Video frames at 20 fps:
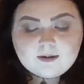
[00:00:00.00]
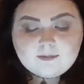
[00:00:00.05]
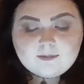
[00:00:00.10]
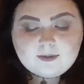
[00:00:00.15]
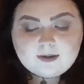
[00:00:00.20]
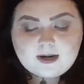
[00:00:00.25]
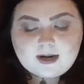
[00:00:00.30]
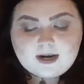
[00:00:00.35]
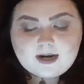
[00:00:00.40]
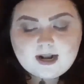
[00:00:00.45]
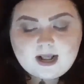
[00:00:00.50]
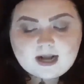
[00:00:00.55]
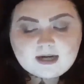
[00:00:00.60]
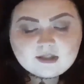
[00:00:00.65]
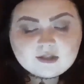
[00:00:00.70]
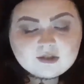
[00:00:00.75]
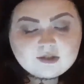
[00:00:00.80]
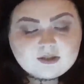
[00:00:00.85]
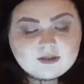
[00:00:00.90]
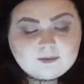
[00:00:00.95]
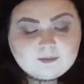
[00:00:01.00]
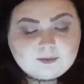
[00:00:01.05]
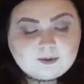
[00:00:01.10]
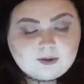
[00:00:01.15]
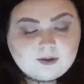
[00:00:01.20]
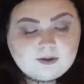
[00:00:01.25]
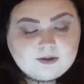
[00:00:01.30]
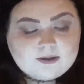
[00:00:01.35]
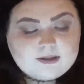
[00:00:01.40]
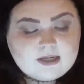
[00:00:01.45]
But it actually
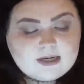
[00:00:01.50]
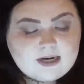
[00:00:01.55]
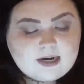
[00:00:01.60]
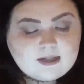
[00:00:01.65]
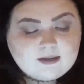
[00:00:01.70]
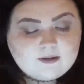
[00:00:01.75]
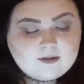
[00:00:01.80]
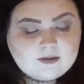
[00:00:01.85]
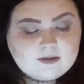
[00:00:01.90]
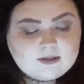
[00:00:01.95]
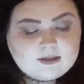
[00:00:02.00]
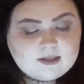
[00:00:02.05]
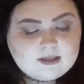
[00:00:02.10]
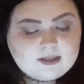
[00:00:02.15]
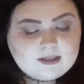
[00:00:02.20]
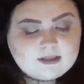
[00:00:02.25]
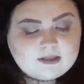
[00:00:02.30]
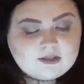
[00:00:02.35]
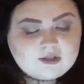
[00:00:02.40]
worked, and I looked in